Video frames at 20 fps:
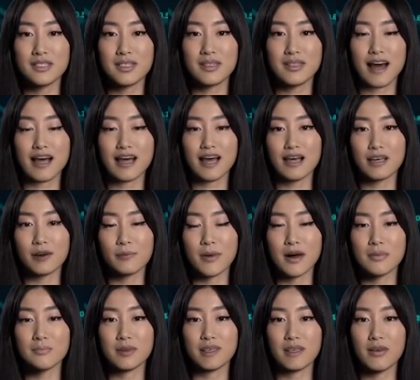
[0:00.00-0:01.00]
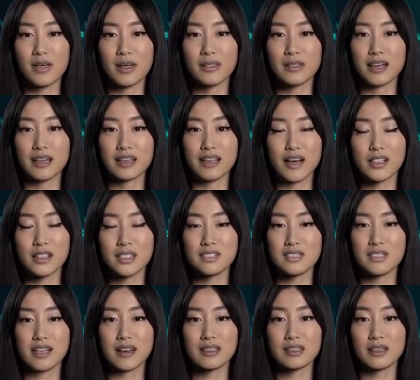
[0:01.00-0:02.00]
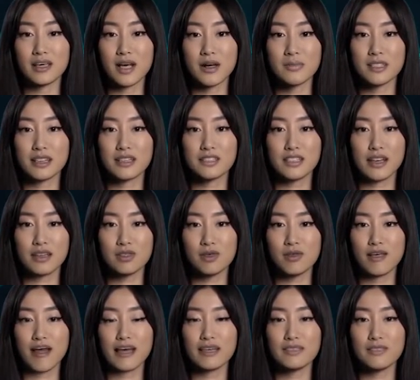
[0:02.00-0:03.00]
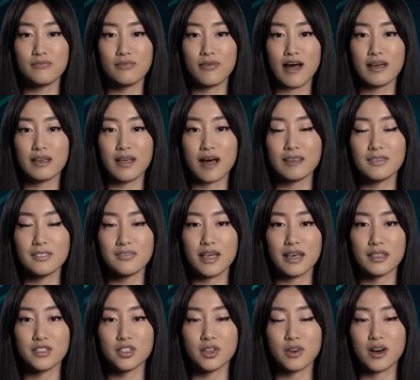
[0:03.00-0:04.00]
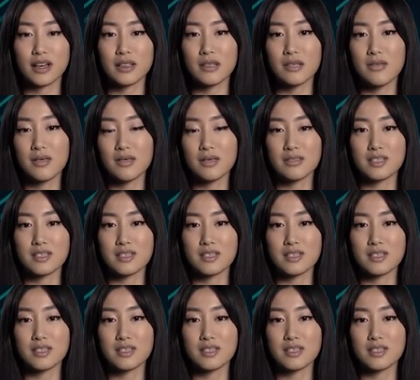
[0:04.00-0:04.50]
so that anyone with a limited understanding of decentralized finance can join.